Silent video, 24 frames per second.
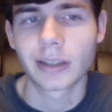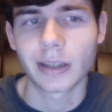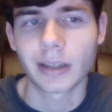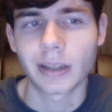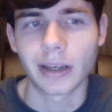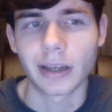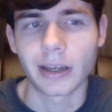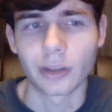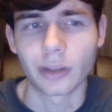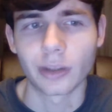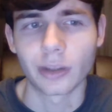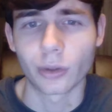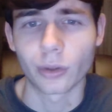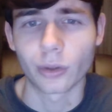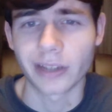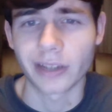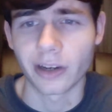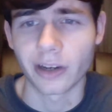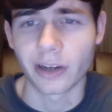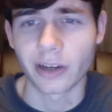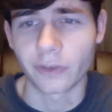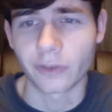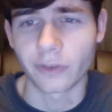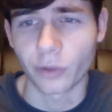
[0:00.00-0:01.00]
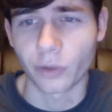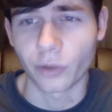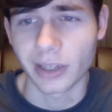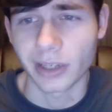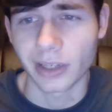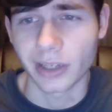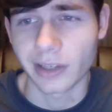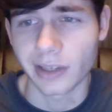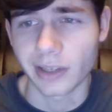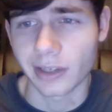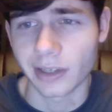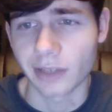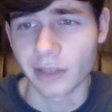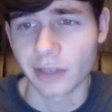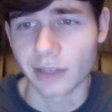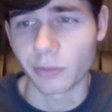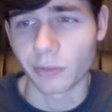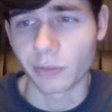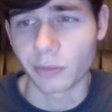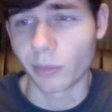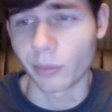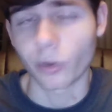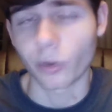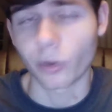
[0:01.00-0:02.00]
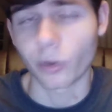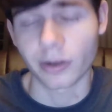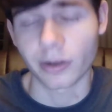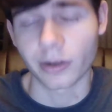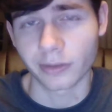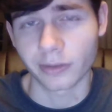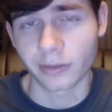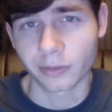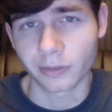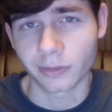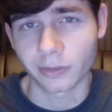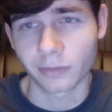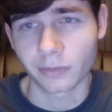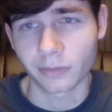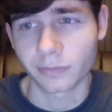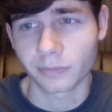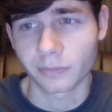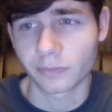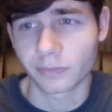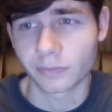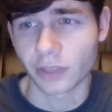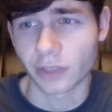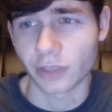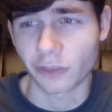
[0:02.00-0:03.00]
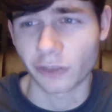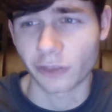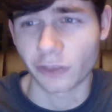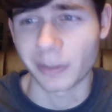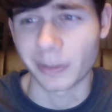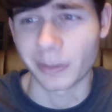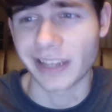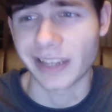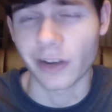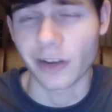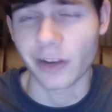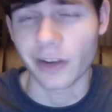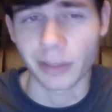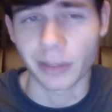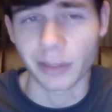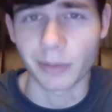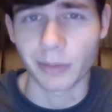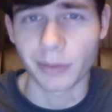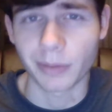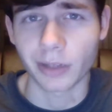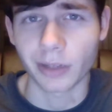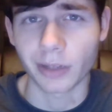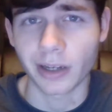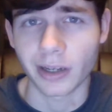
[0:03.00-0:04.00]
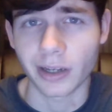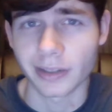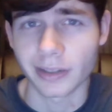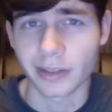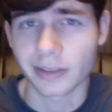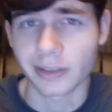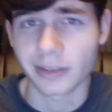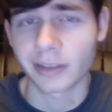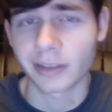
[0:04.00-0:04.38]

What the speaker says: the Lord of Terror, for he is reborn just from the terror that people cause.